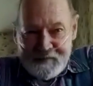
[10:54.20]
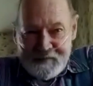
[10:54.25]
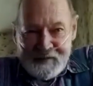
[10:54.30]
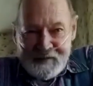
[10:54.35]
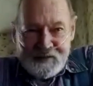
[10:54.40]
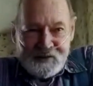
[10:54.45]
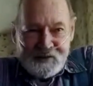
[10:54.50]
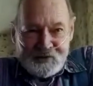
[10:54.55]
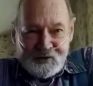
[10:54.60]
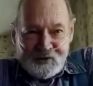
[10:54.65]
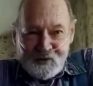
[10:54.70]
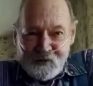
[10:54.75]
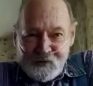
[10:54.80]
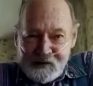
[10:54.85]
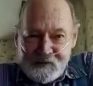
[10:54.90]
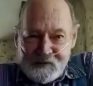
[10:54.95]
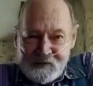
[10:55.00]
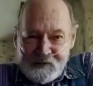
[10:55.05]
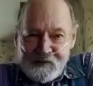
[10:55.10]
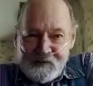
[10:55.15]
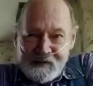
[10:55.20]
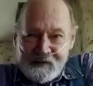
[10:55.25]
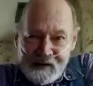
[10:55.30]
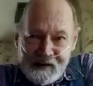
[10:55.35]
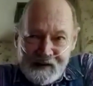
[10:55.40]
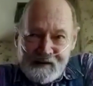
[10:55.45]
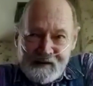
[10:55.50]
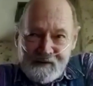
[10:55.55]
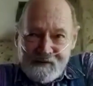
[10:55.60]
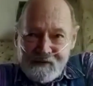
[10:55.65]
So we didn't
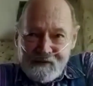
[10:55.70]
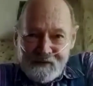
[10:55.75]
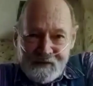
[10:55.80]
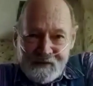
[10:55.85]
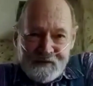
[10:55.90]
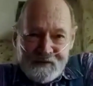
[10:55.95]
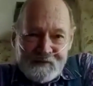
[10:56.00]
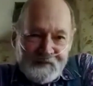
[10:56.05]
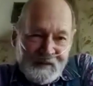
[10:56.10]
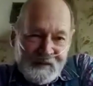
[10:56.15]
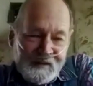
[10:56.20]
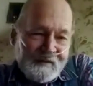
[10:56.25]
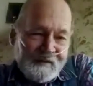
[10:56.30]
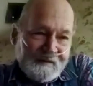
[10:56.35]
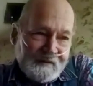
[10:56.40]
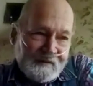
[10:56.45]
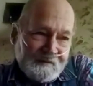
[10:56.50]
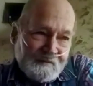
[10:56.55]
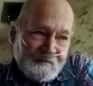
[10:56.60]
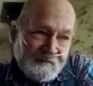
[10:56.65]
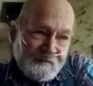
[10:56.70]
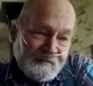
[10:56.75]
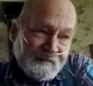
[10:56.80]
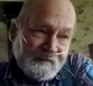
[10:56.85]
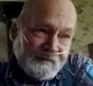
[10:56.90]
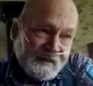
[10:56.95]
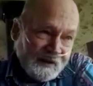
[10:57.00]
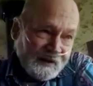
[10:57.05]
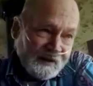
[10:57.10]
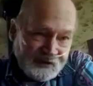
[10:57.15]
have
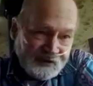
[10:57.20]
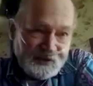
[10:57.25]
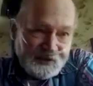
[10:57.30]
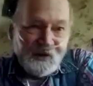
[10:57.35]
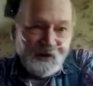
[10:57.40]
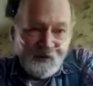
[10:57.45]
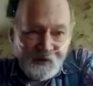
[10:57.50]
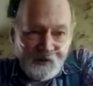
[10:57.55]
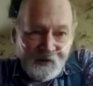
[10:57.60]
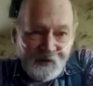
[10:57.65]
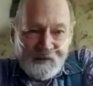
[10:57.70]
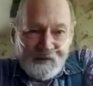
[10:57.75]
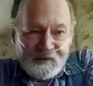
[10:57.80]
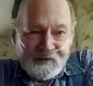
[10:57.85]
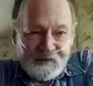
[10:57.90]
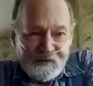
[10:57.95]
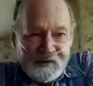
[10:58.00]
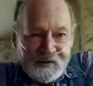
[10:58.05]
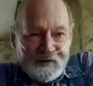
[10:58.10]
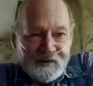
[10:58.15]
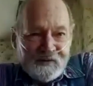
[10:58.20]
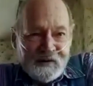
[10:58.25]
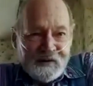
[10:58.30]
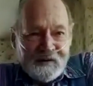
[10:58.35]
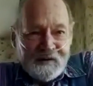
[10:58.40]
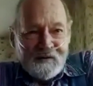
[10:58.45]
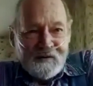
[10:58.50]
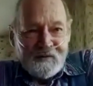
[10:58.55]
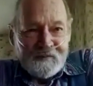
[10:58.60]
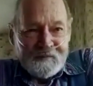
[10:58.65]
things go on like we do now.